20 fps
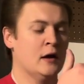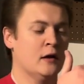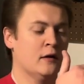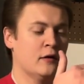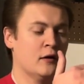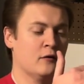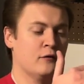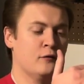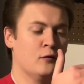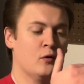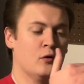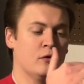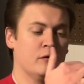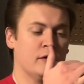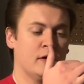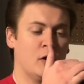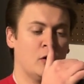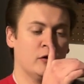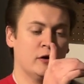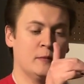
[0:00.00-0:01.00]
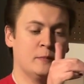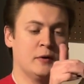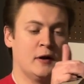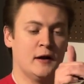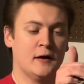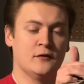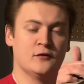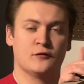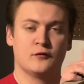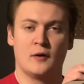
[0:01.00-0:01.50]
Therefore, the only
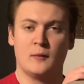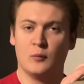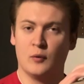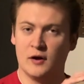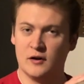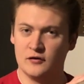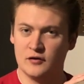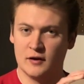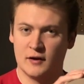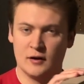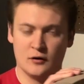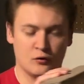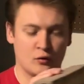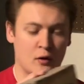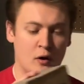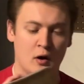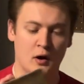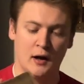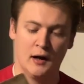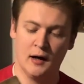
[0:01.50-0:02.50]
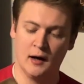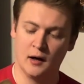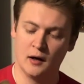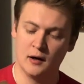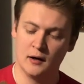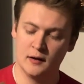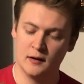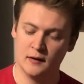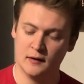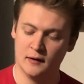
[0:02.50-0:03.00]
place from which it can draw
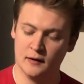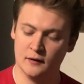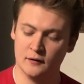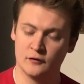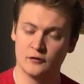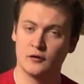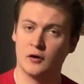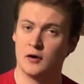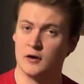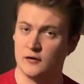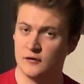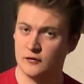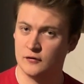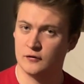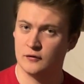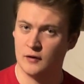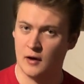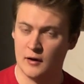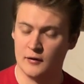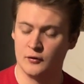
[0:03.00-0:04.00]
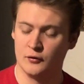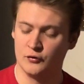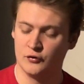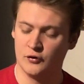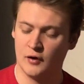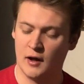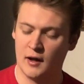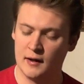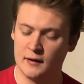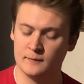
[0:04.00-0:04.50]
air is on its other
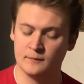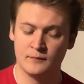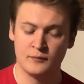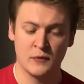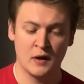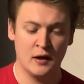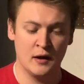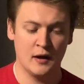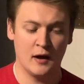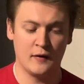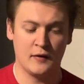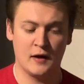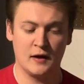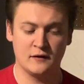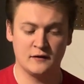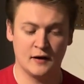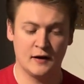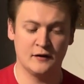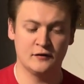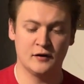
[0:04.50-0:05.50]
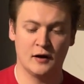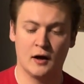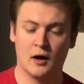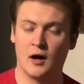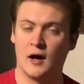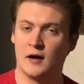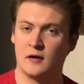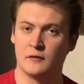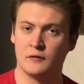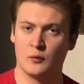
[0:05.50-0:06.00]
side, and that takes
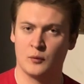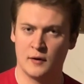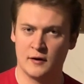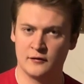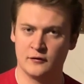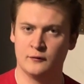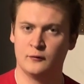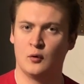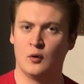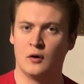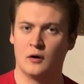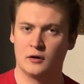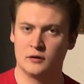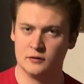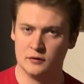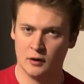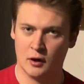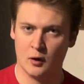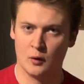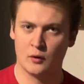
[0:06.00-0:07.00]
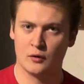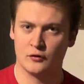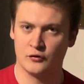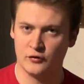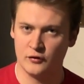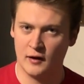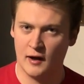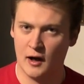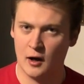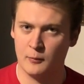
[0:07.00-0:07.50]
air out of the reservoir, lowers
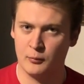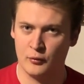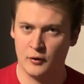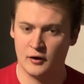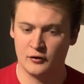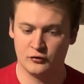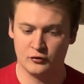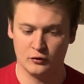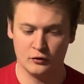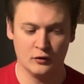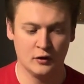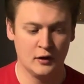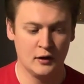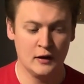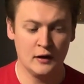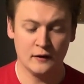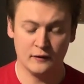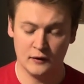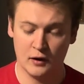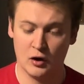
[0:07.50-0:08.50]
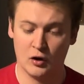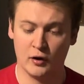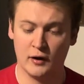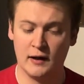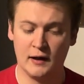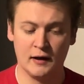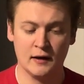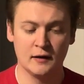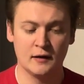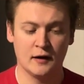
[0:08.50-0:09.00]
the air pressure
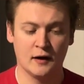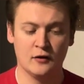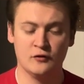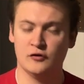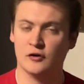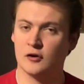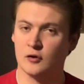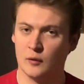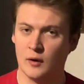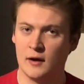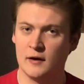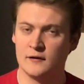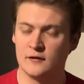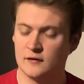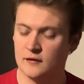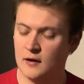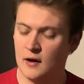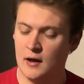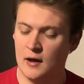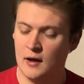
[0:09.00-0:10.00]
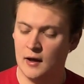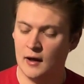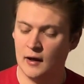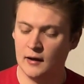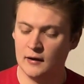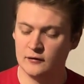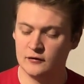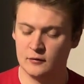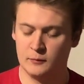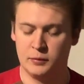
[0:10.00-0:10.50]
therein, and generates
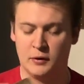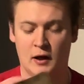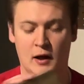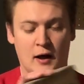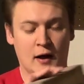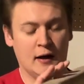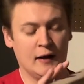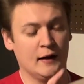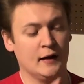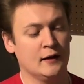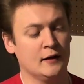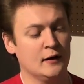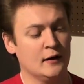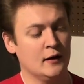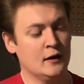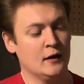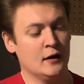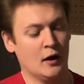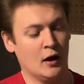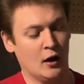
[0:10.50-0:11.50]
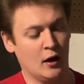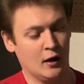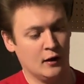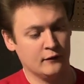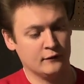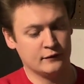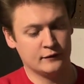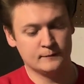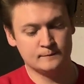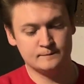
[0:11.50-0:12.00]
a supply of